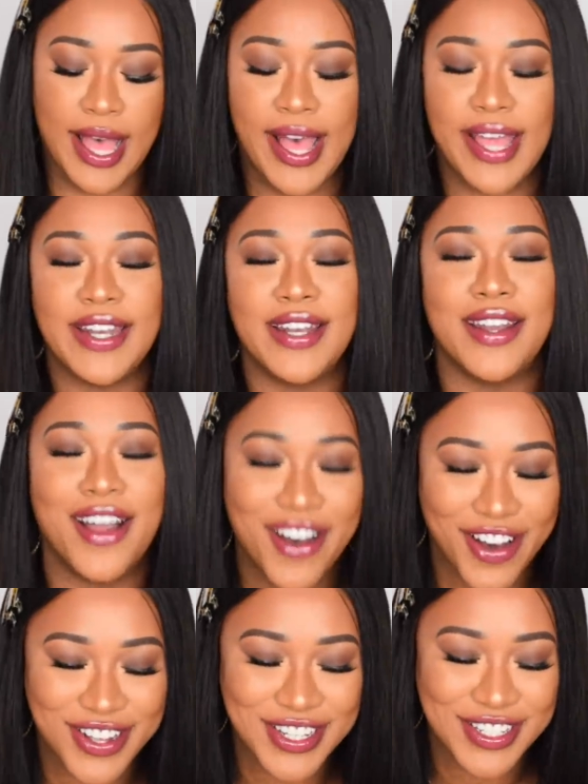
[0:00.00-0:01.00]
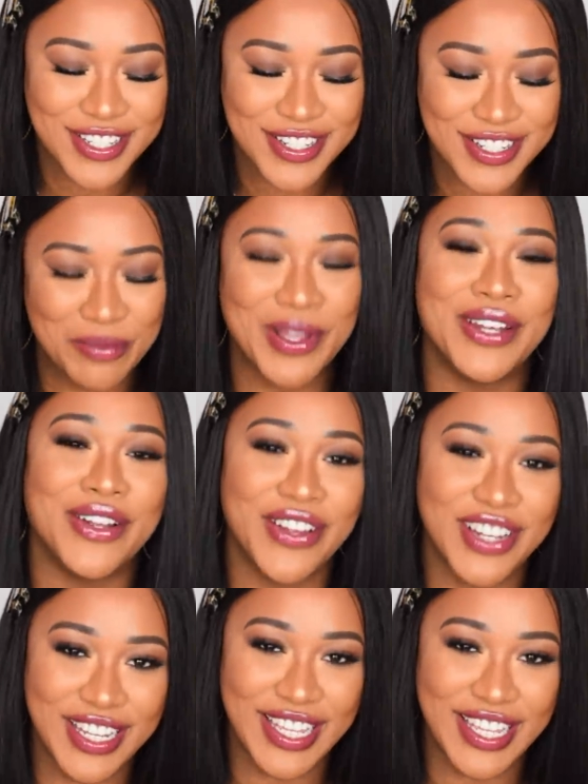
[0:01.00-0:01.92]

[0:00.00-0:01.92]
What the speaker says: and last but not